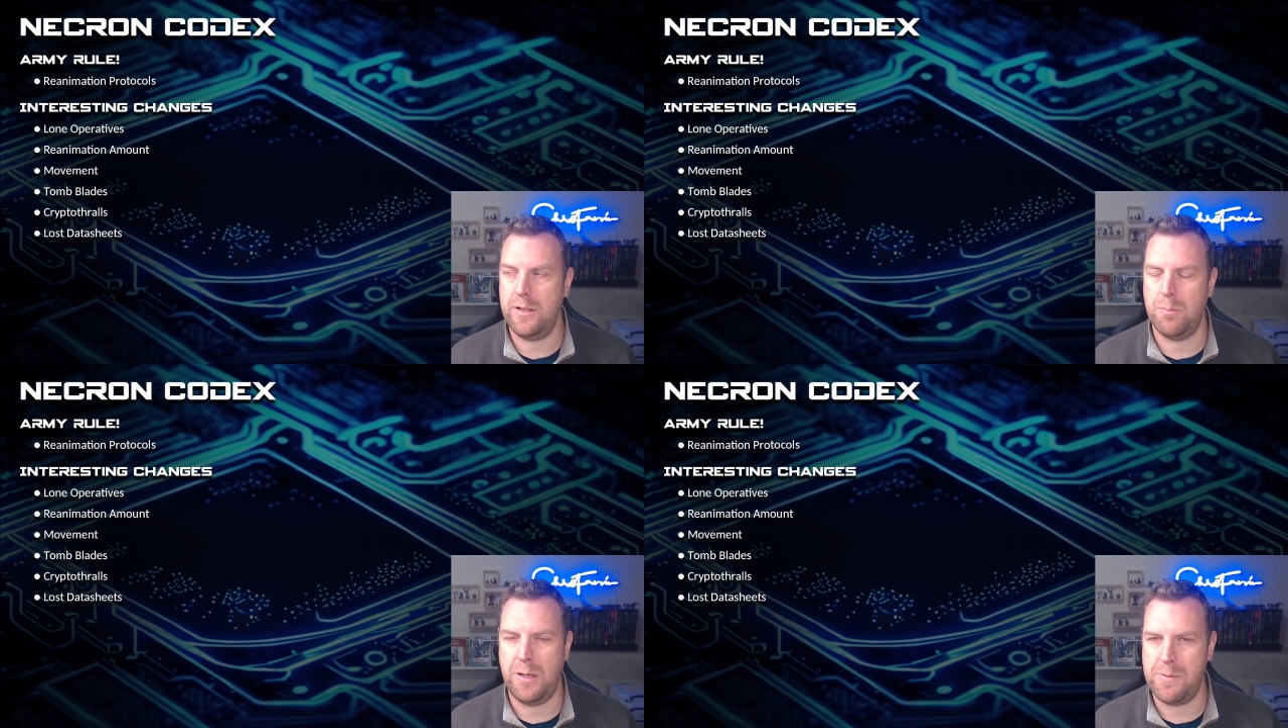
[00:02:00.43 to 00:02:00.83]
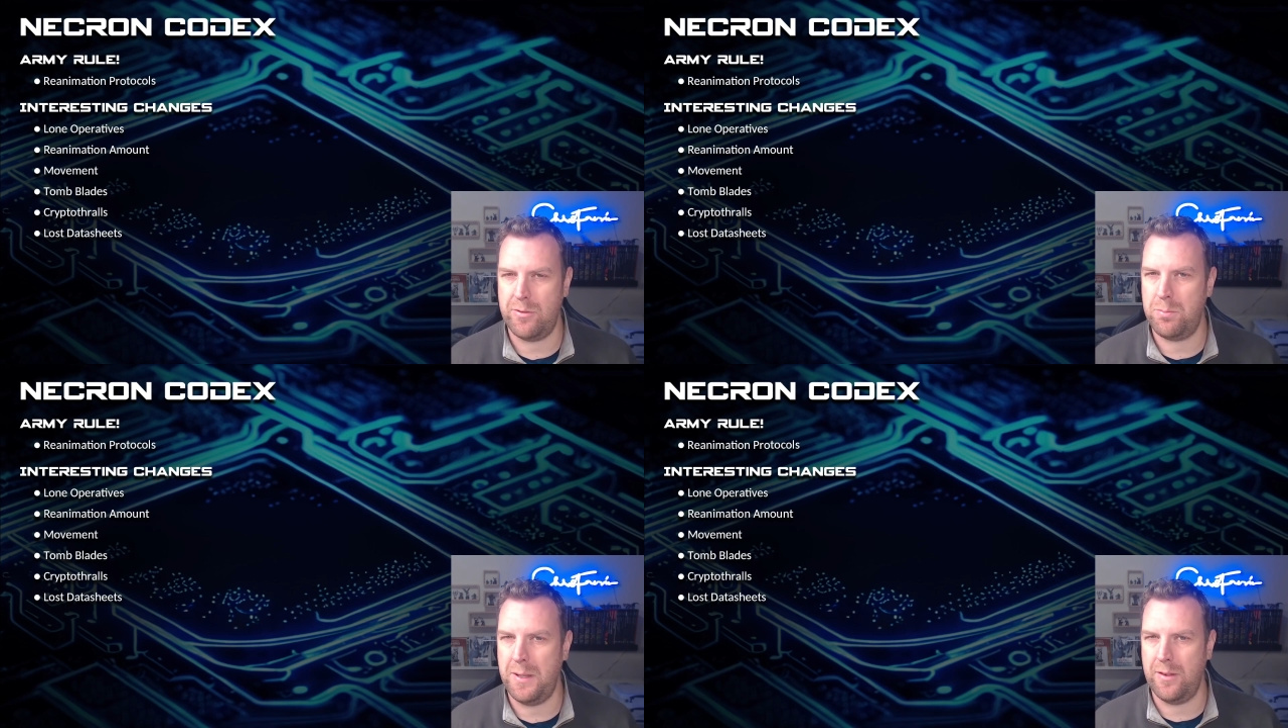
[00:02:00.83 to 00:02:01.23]
You might be able
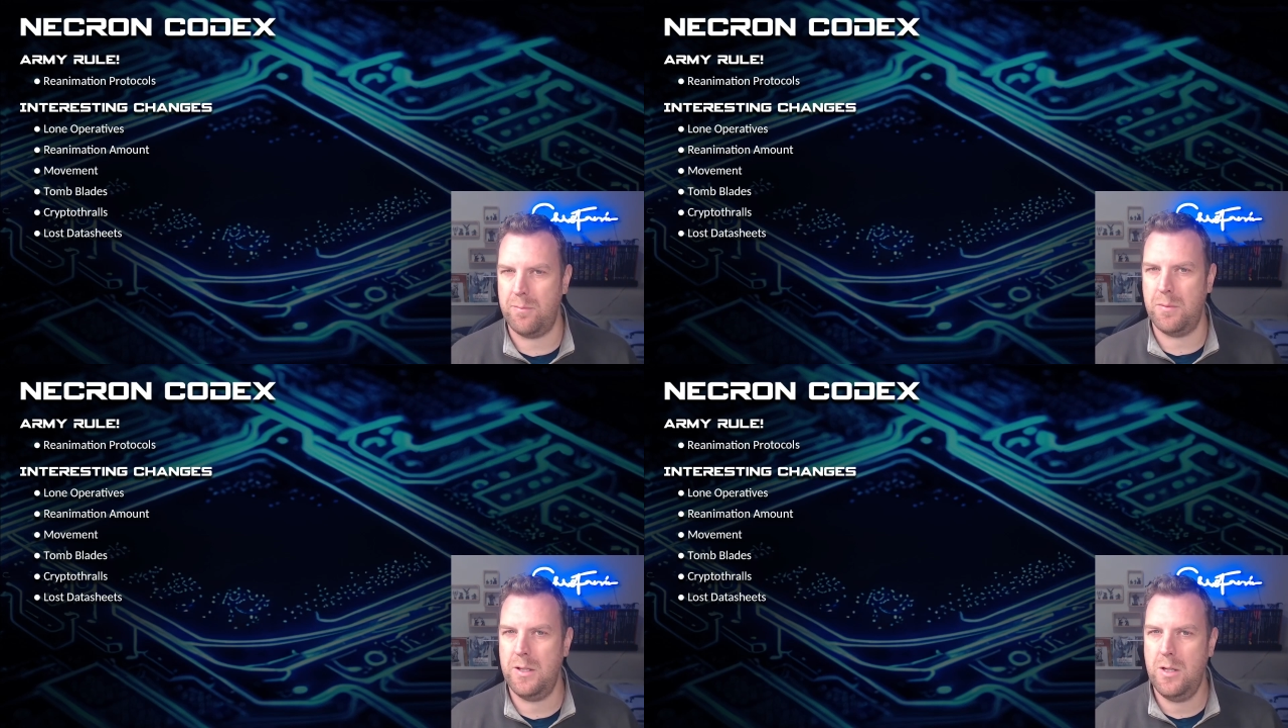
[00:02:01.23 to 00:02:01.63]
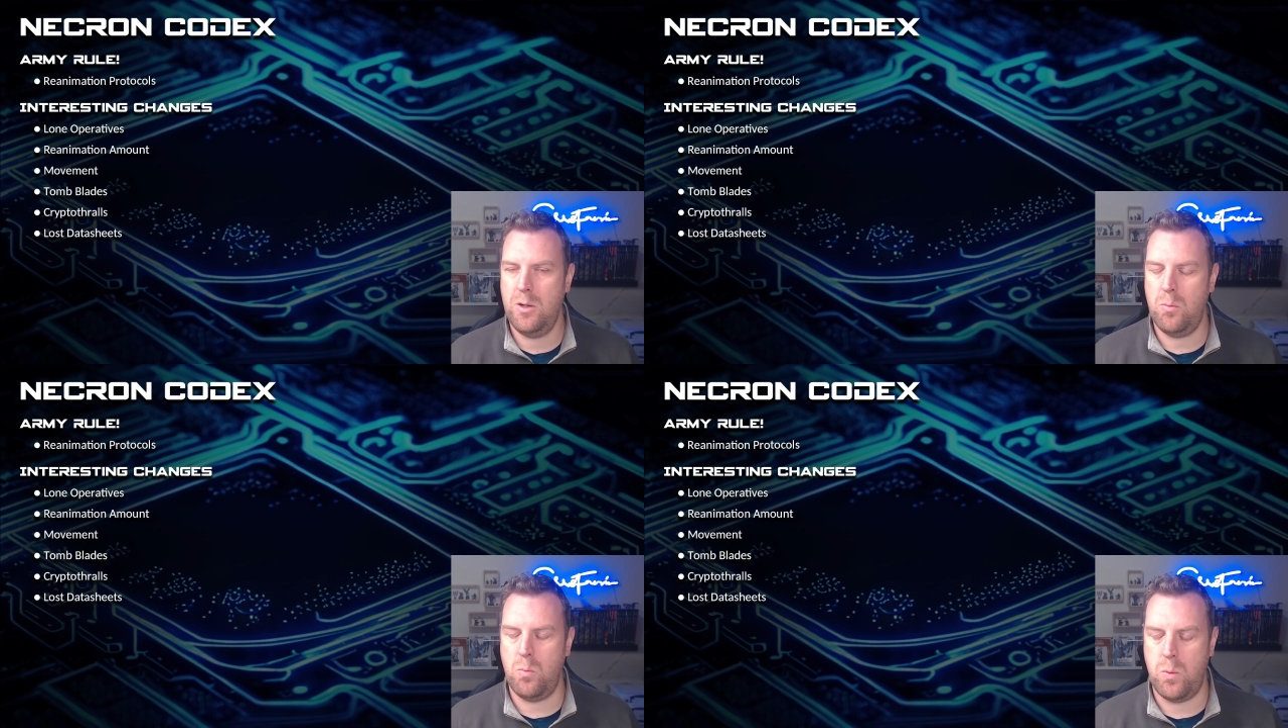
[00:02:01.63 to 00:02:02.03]
to pick them
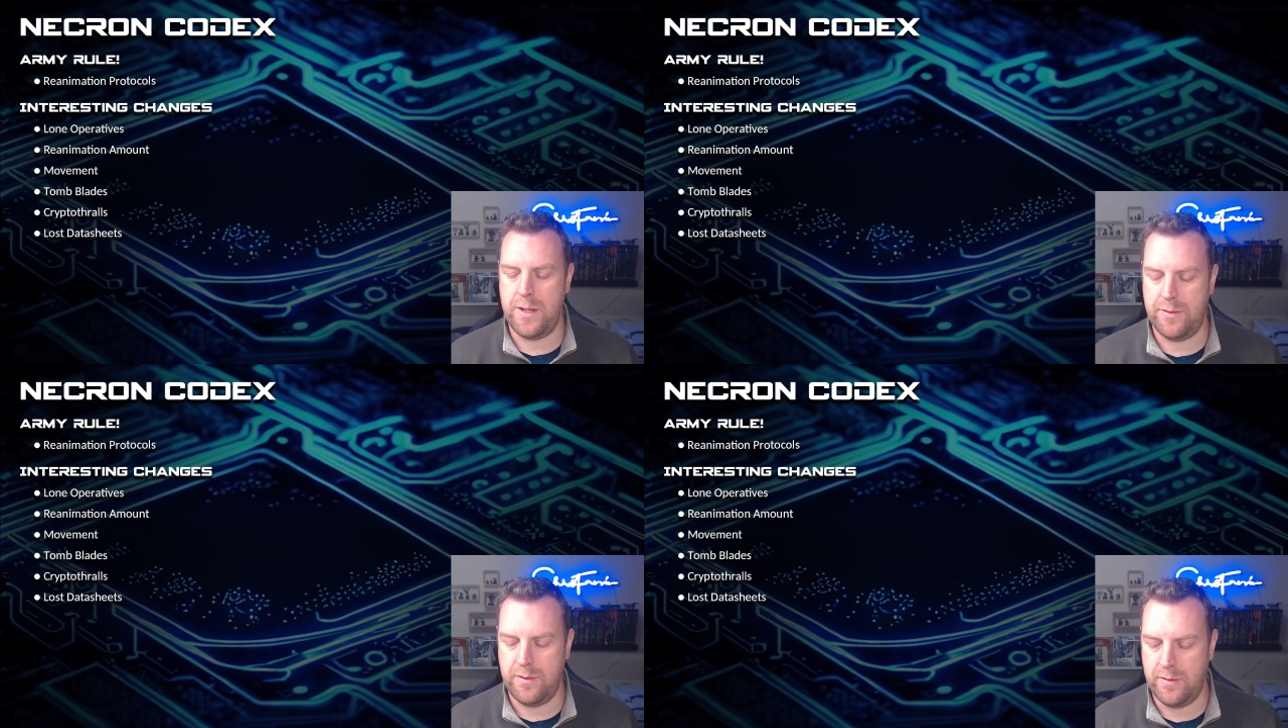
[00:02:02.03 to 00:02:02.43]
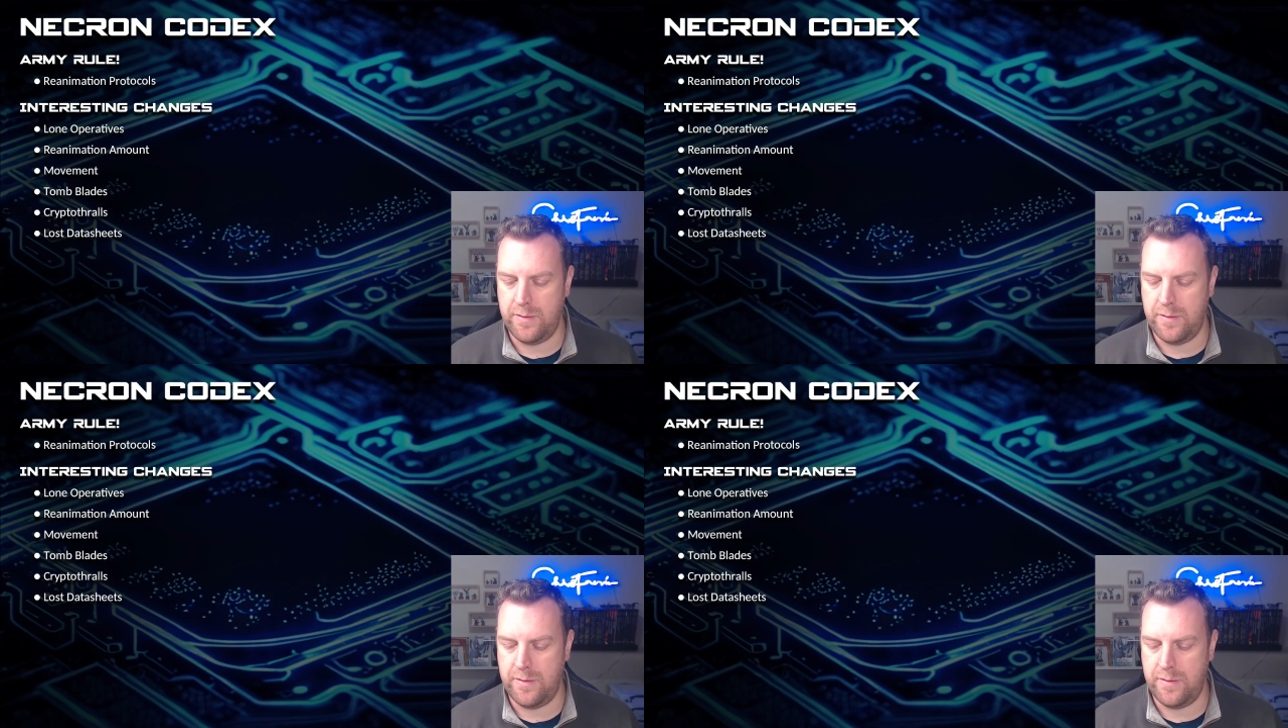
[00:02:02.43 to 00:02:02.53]
with